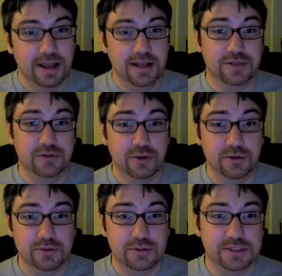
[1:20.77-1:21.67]
It is for
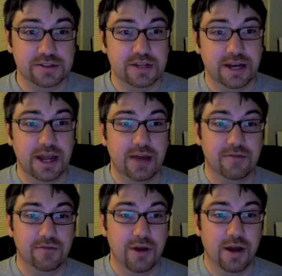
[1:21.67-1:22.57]
those reasons that I
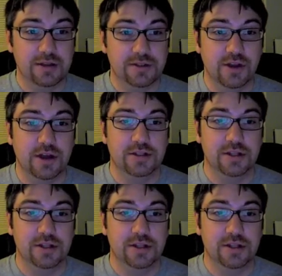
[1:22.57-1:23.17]
have not sought